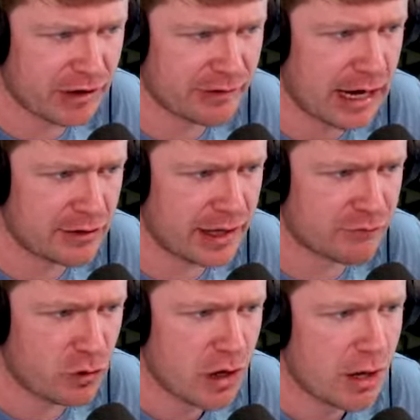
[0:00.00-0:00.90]
a very high
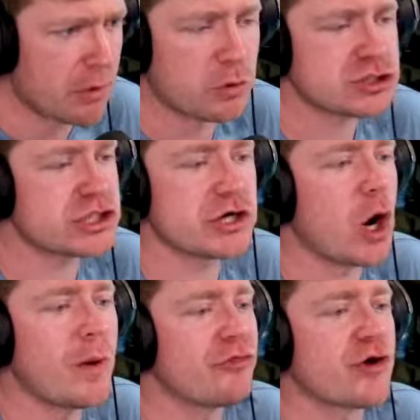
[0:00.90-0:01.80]
level, but we're just going to
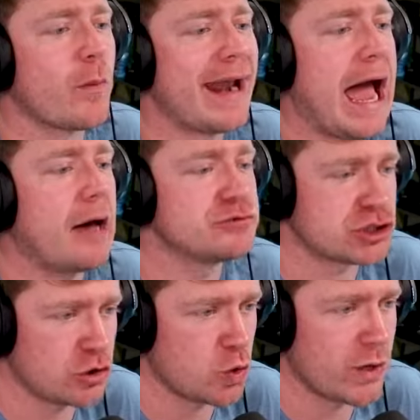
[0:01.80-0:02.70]
go in, throw an
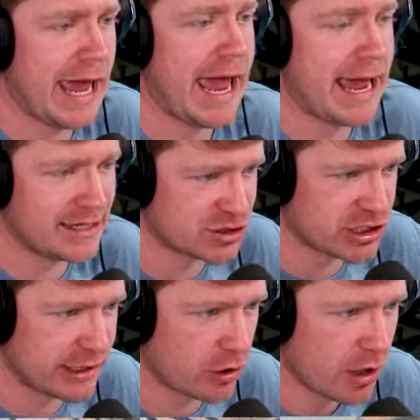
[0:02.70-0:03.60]
absolute
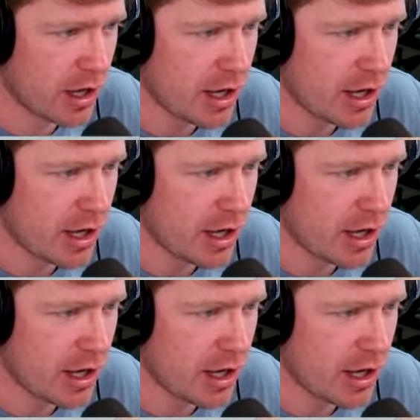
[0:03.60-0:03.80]
hands here,